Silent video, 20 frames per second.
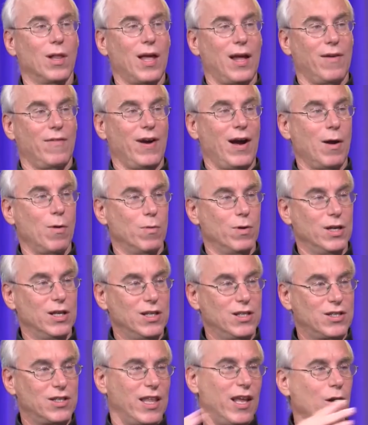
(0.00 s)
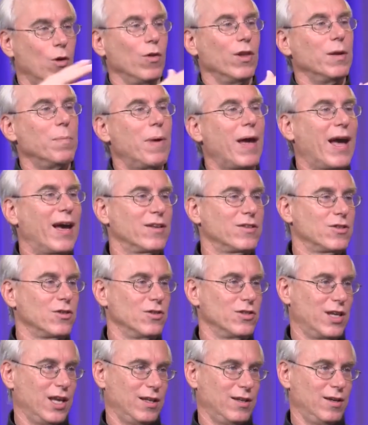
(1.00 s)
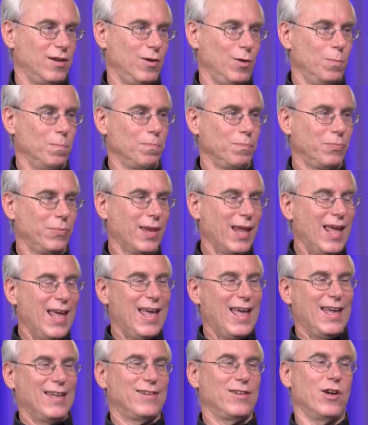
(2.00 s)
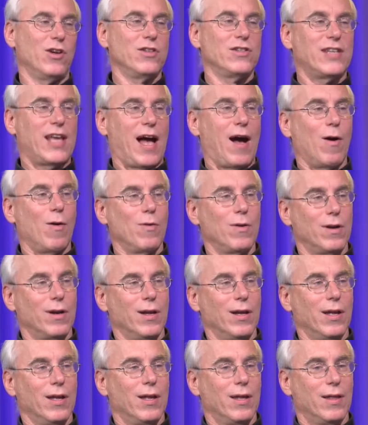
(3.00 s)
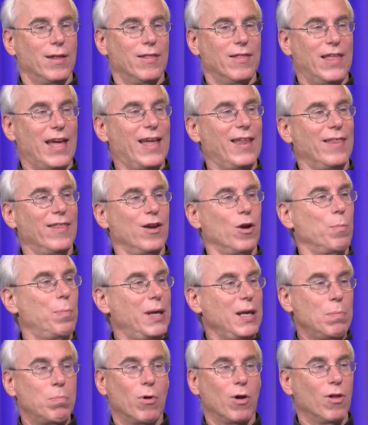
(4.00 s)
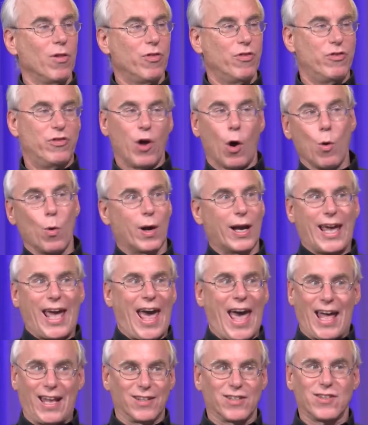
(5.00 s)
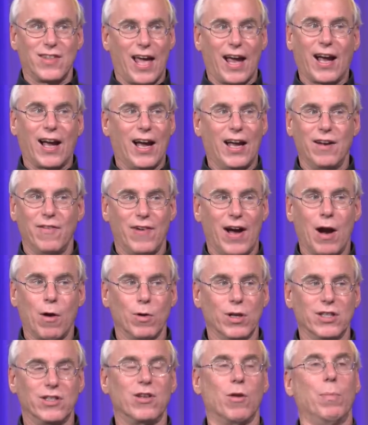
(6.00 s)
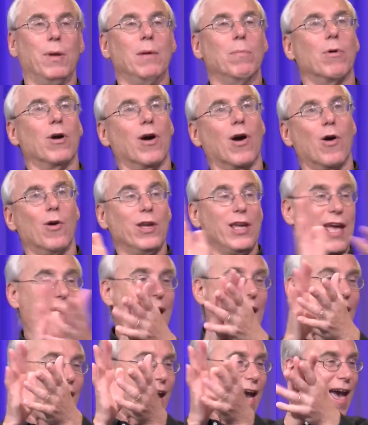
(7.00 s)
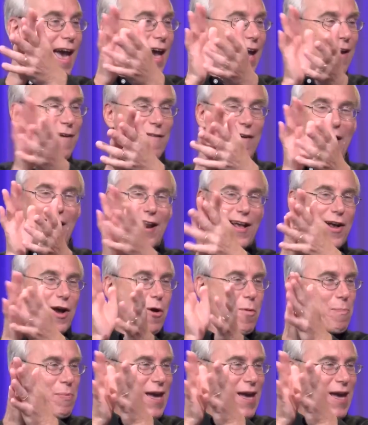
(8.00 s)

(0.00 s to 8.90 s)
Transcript: a lot of outreach that only pastors get to do. Yeah. Turns out that their people don't catch that kind of outreach. Their people go, "Yay, way to go,